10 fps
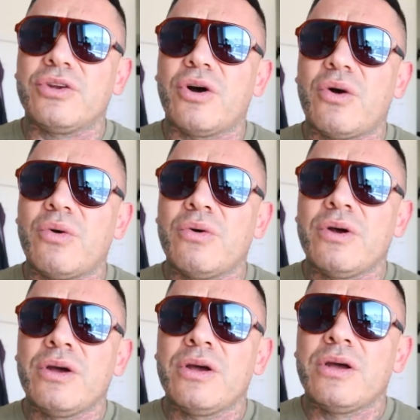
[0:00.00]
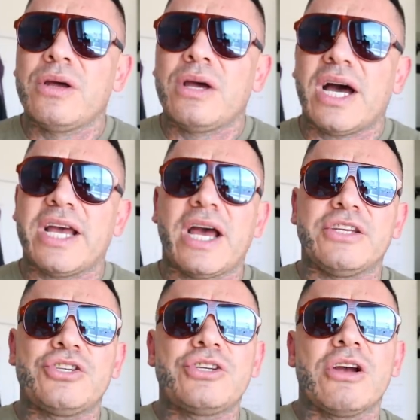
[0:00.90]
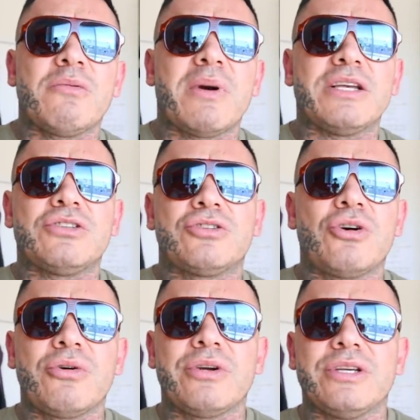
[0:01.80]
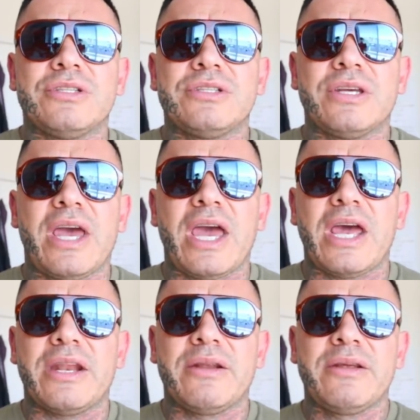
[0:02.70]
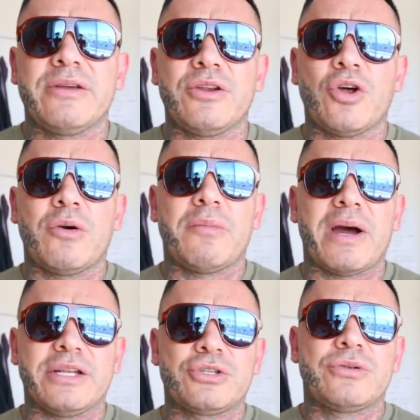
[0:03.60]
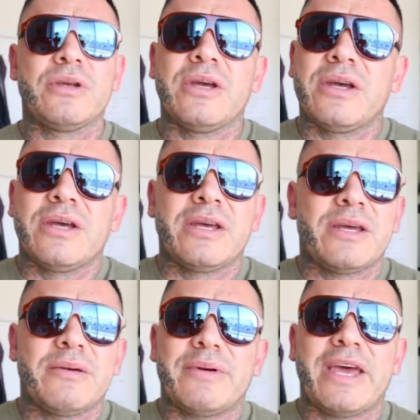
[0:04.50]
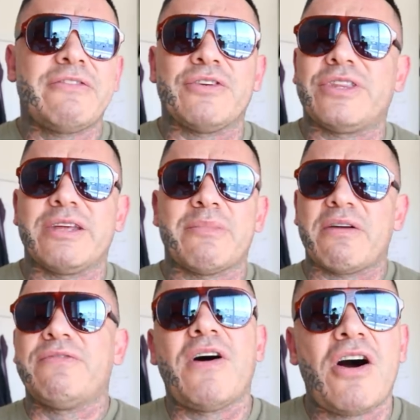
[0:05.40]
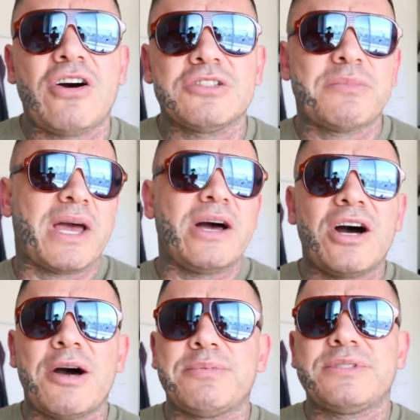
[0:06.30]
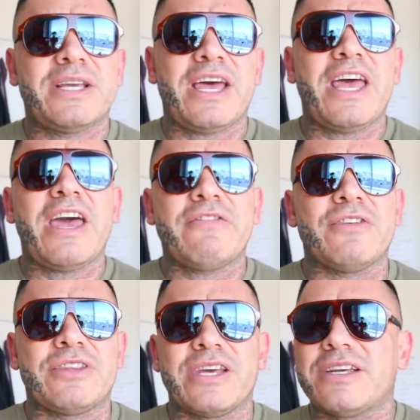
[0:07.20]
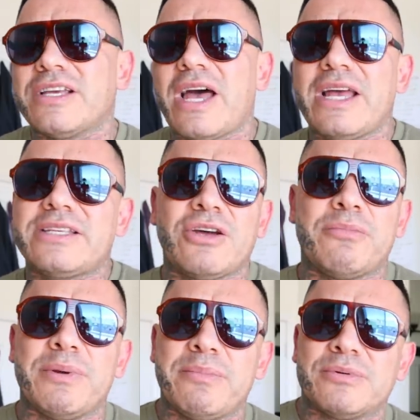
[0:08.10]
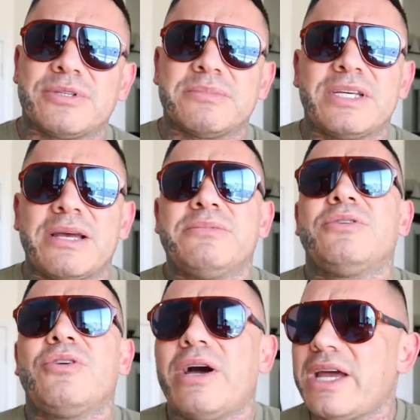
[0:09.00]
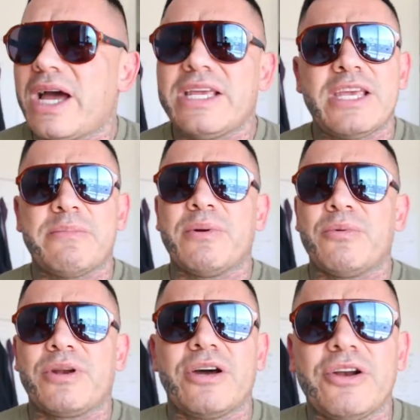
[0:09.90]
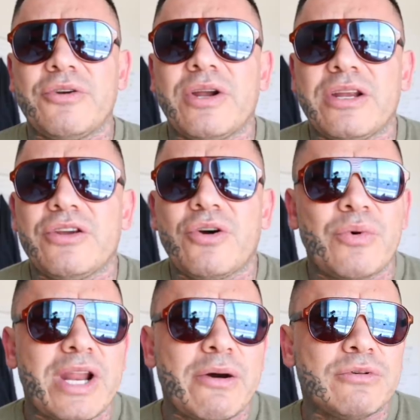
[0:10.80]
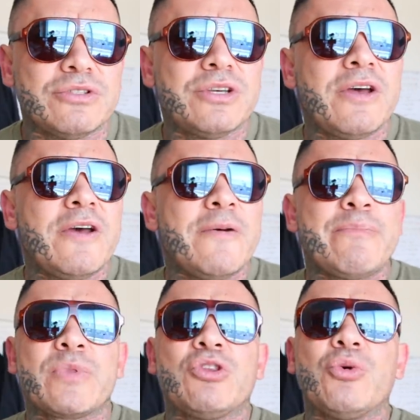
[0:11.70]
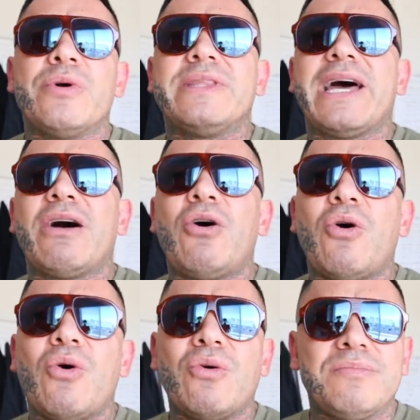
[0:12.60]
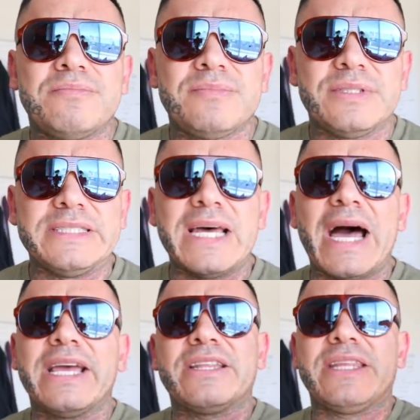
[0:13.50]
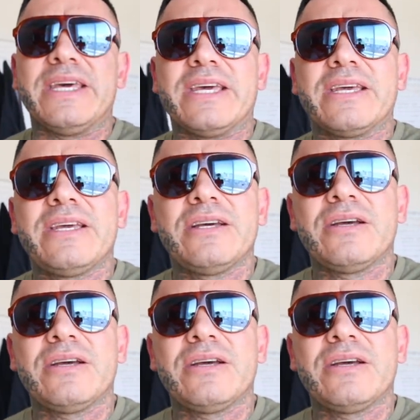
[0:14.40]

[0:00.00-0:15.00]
You know, I share my stories and, you know, my everything, my falls, my ups, everything. Because I tell people sometimes, you know, I keep it 100. You know, when I was doing that whole diet thing